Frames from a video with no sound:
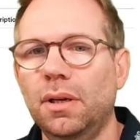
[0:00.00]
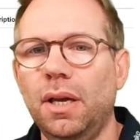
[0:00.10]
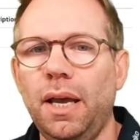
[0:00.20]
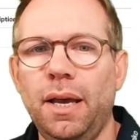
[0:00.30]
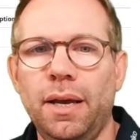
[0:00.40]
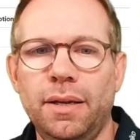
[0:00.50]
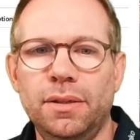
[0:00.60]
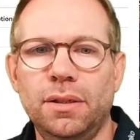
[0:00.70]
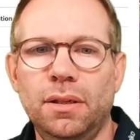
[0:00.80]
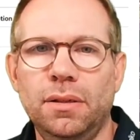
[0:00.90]
And
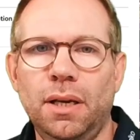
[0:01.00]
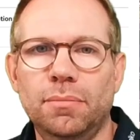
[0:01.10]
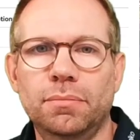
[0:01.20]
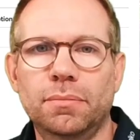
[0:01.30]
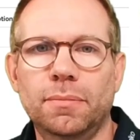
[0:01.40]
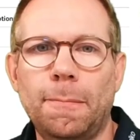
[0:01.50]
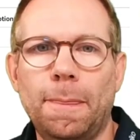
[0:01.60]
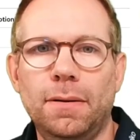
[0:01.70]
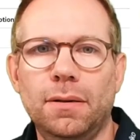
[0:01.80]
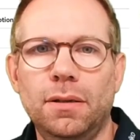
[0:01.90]
yeah,
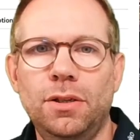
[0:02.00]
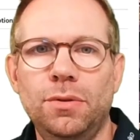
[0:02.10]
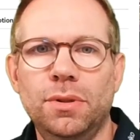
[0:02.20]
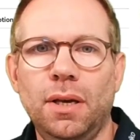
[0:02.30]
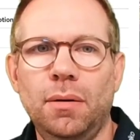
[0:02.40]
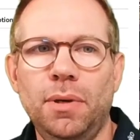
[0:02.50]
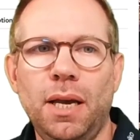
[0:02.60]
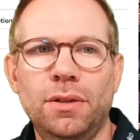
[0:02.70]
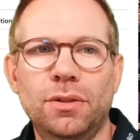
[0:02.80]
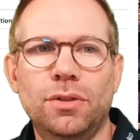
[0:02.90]
a user can be
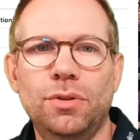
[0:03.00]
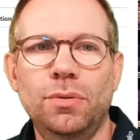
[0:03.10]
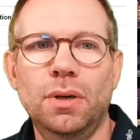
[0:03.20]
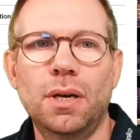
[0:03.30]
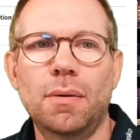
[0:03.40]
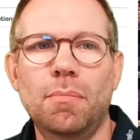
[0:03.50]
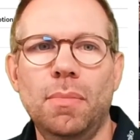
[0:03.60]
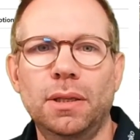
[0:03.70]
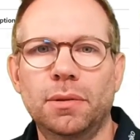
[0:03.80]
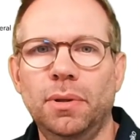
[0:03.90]
added to
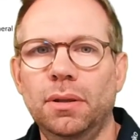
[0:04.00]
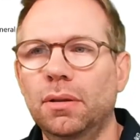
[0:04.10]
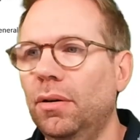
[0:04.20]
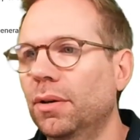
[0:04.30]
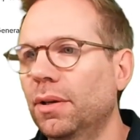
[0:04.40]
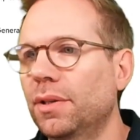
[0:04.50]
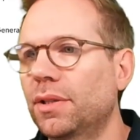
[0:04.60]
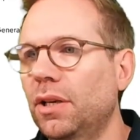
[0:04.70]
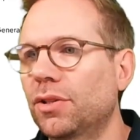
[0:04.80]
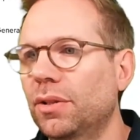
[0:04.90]
multiple
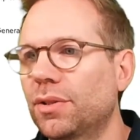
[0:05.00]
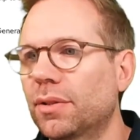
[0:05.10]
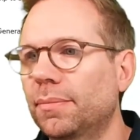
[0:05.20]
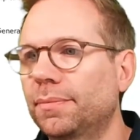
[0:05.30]
organizations.